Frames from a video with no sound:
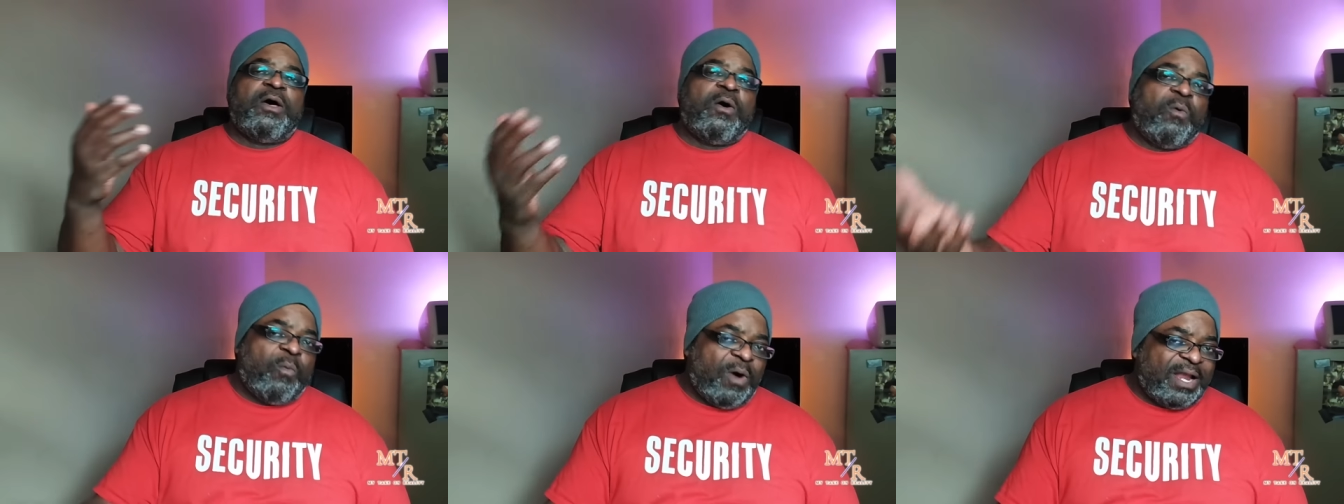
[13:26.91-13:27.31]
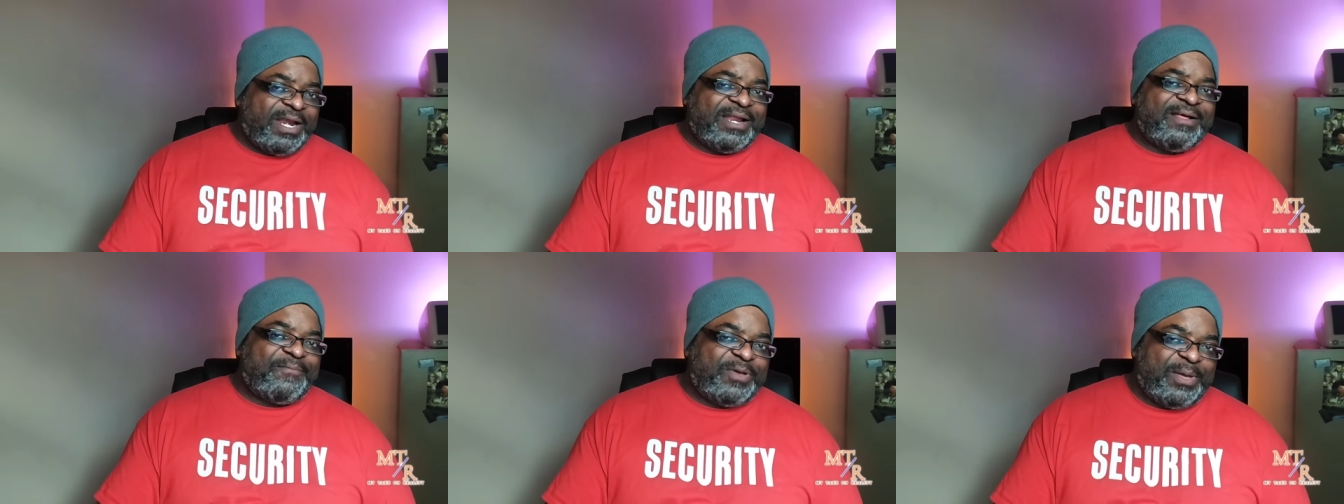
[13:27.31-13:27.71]
One of
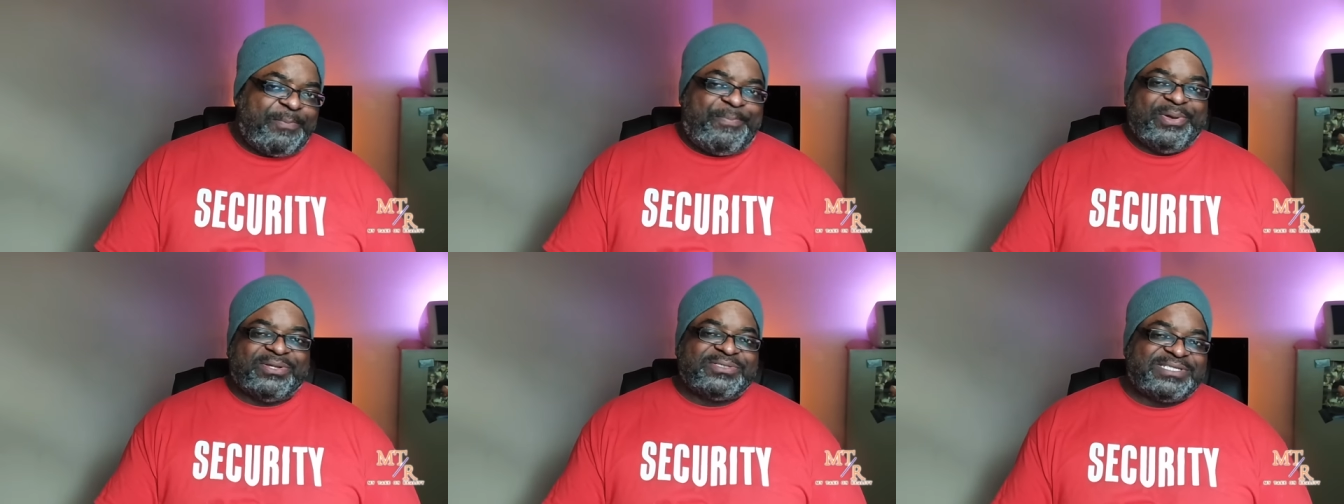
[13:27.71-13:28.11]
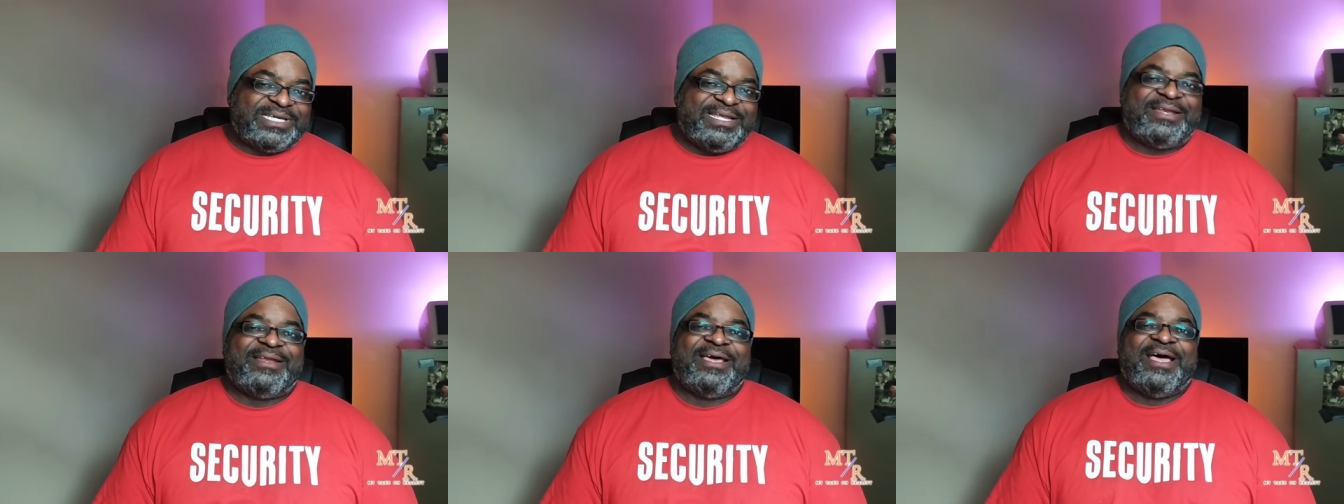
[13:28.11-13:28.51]
the
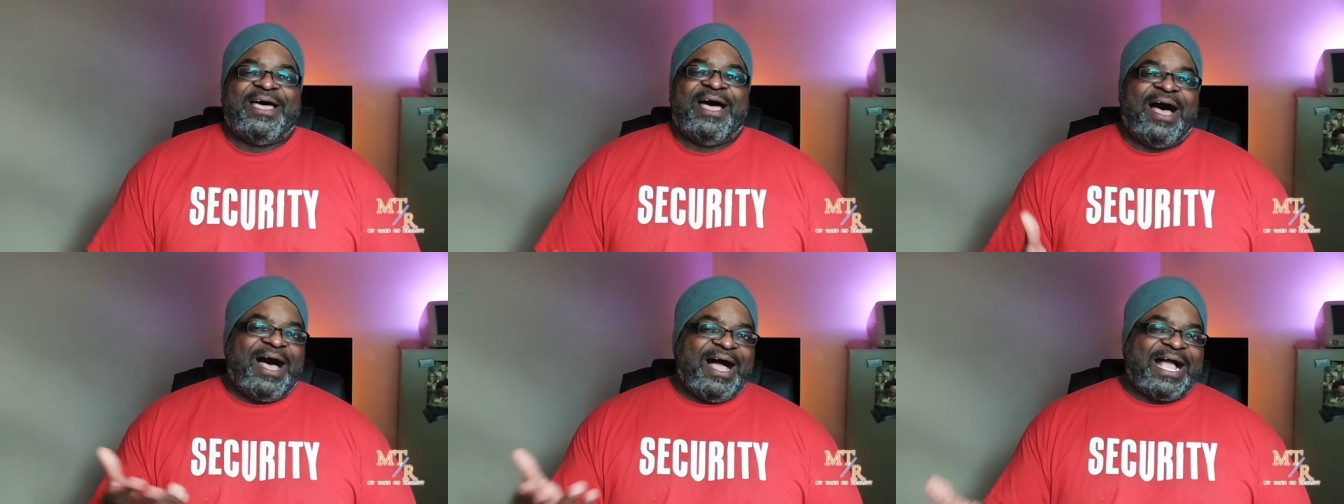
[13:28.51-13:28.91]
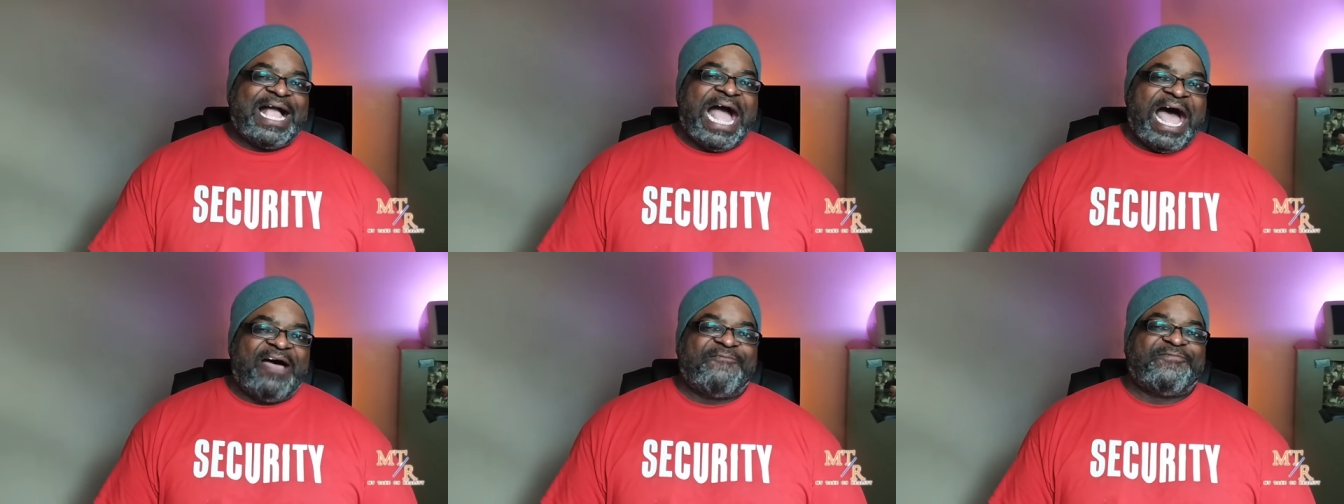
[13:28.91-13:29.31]
built-in uh,
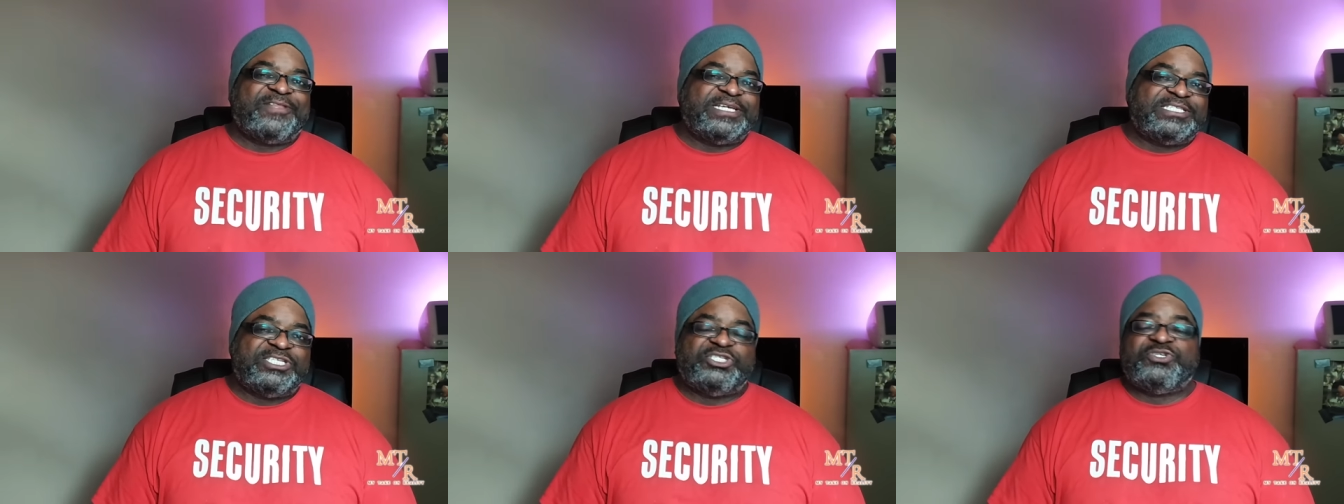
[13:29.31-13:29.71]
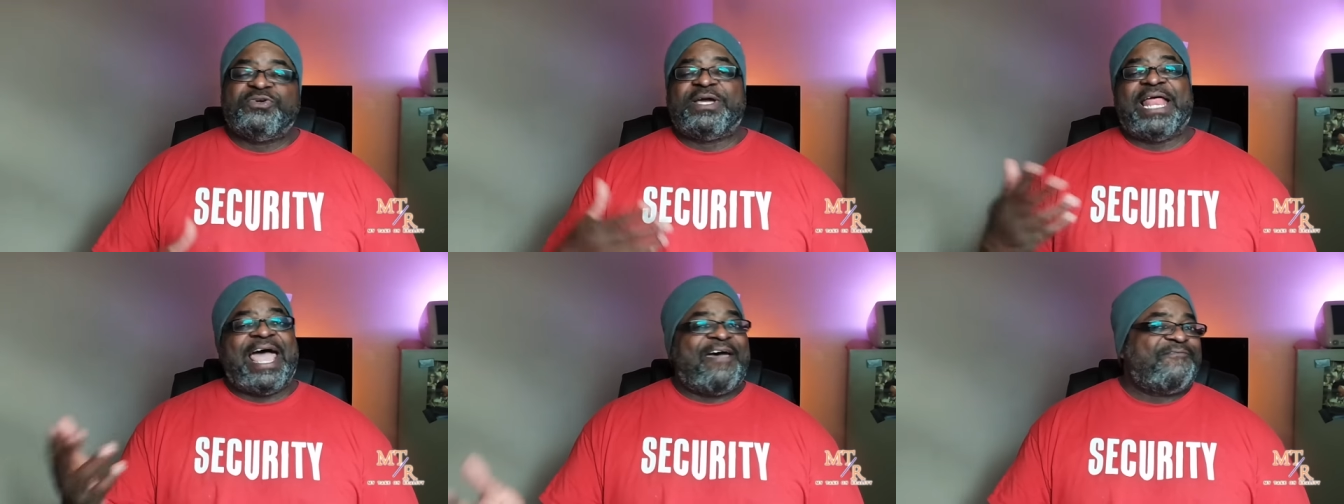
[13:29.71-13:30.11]
conflicts that you
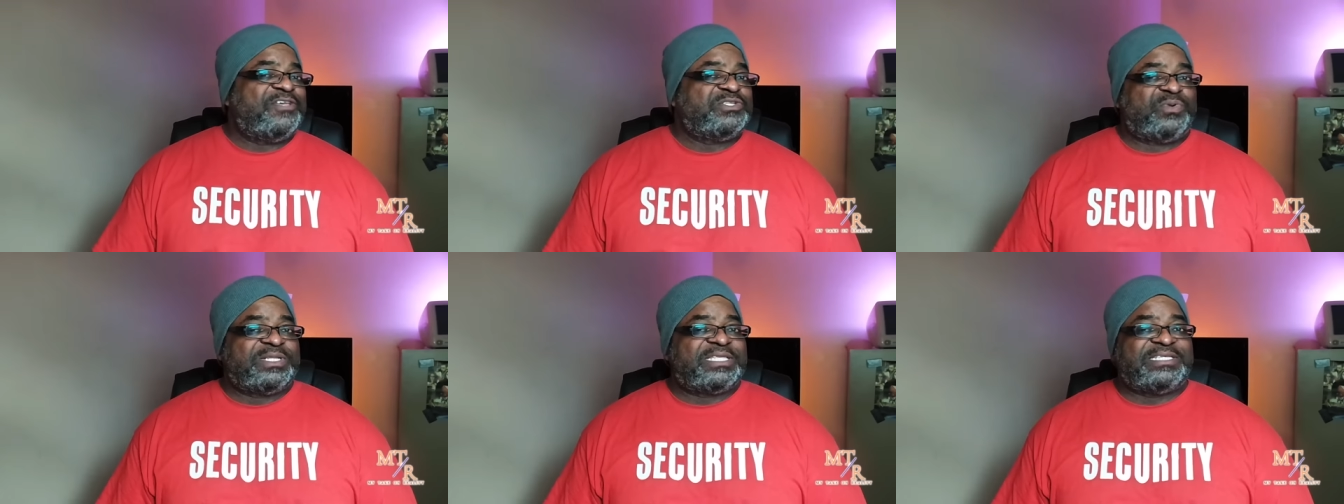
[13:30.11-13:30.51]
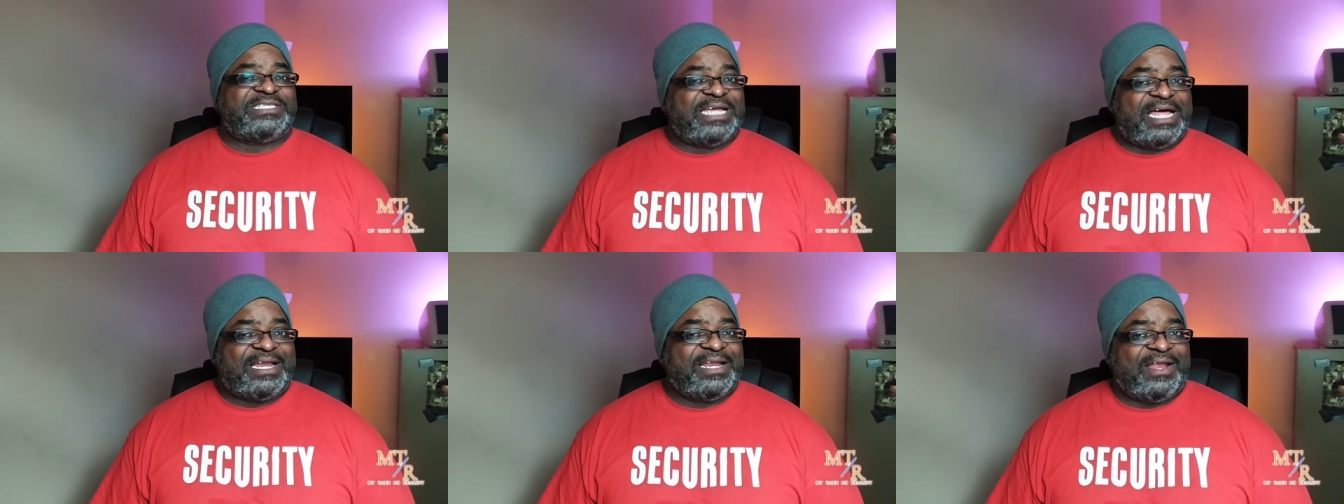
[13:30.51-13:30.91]
can have is with the
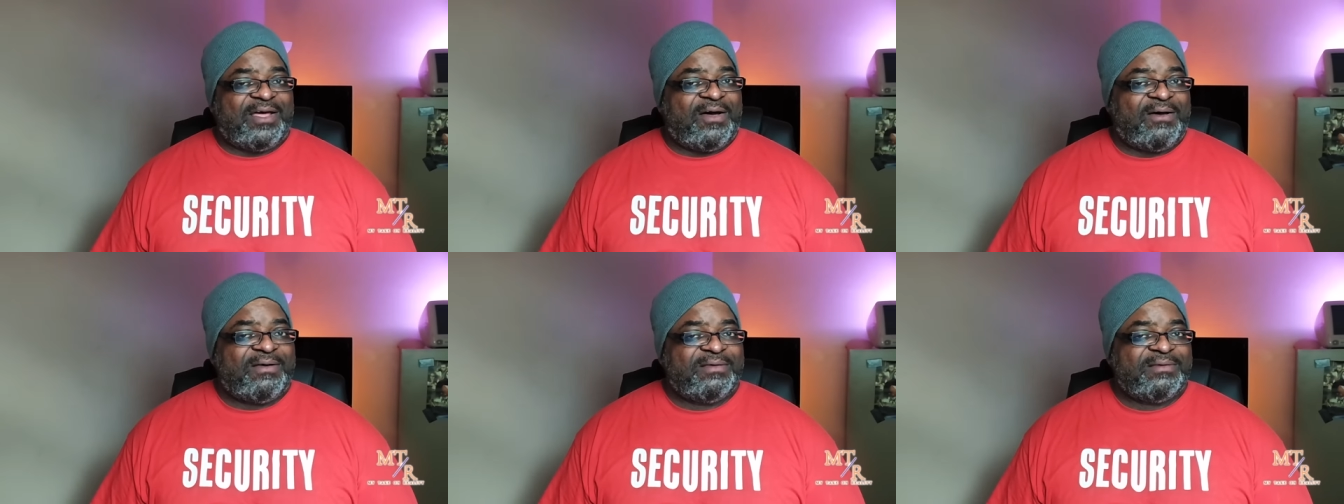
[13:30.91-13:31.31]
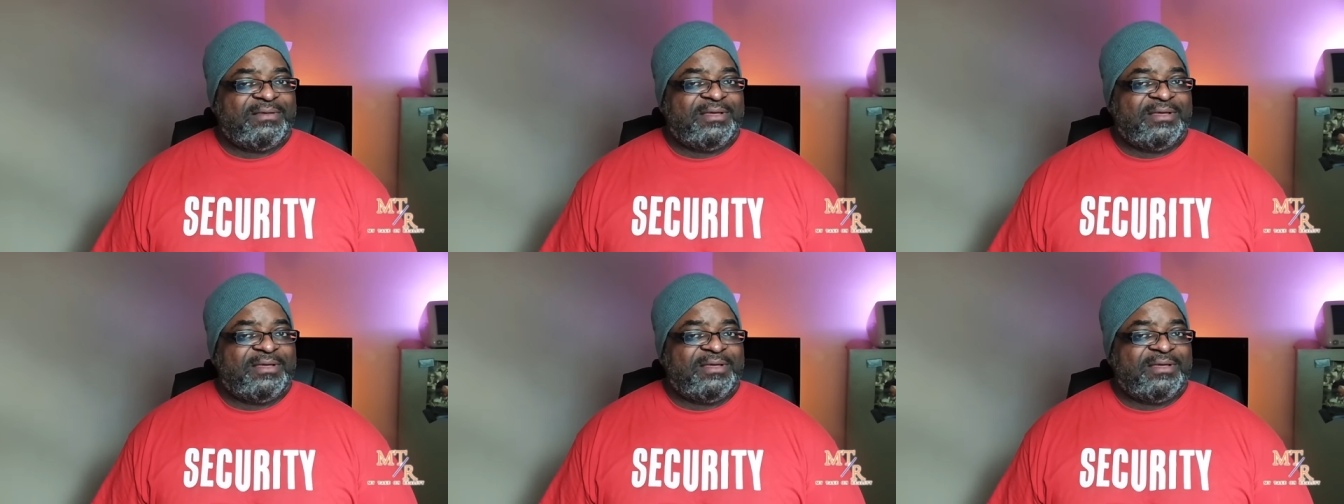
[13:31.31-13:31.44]
son-in-law.